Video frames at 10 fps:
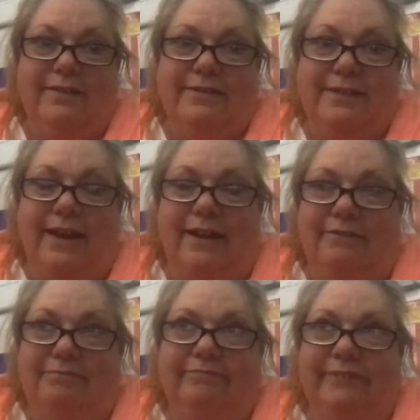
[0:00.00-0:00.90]
So,
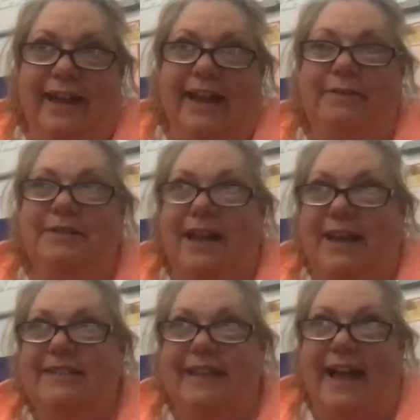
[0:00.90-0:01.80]
yeah, it was
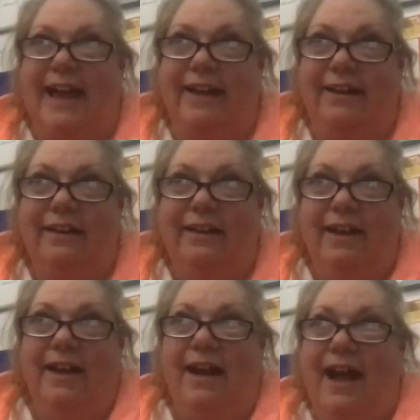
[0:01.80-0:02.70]
kind of sad.
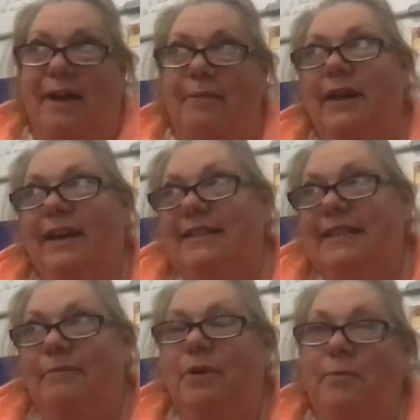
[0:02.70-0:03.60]
Um, like I
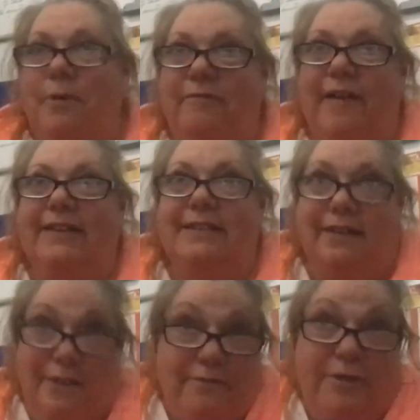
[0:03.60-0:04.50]
said, well,
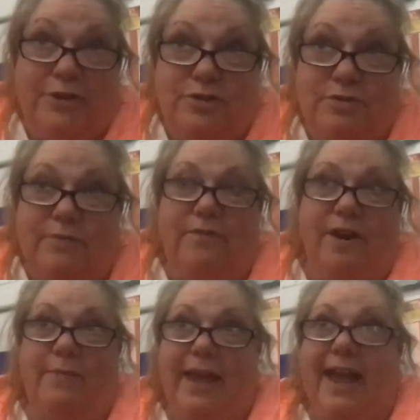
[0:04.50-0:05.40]
Vesta, the first shrimp
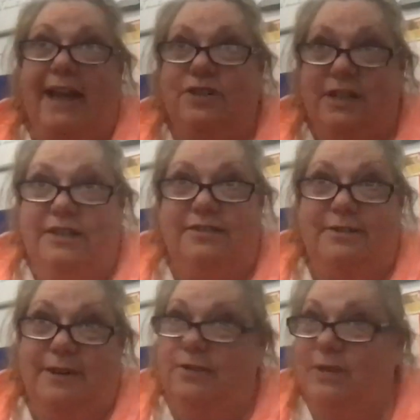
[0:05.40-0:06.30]
farm, they actually use
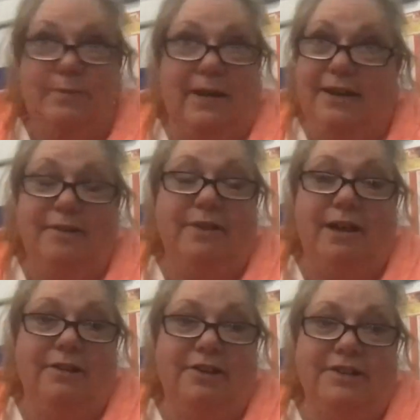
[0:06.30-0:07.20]
the raceways, but he no
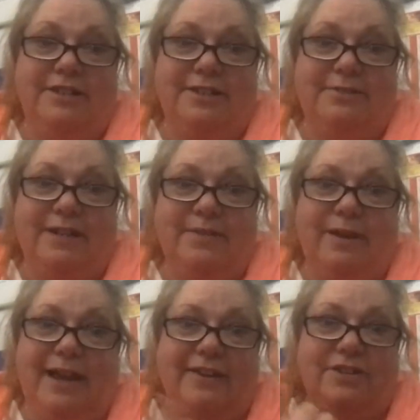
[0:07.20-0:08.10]
longer uses
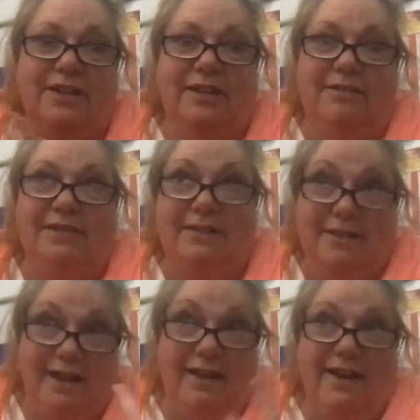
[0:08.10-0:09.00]
raceway. He actually uses
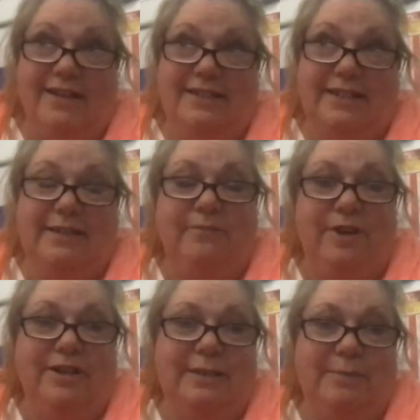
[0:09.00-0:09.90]
a system
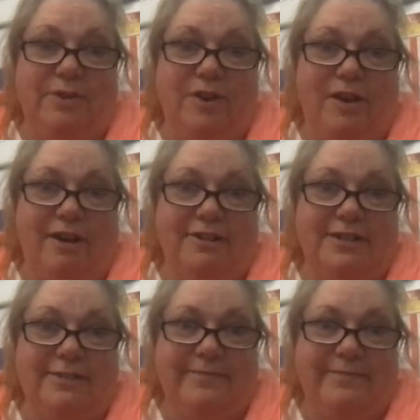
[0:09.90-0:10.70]
very similar to ours.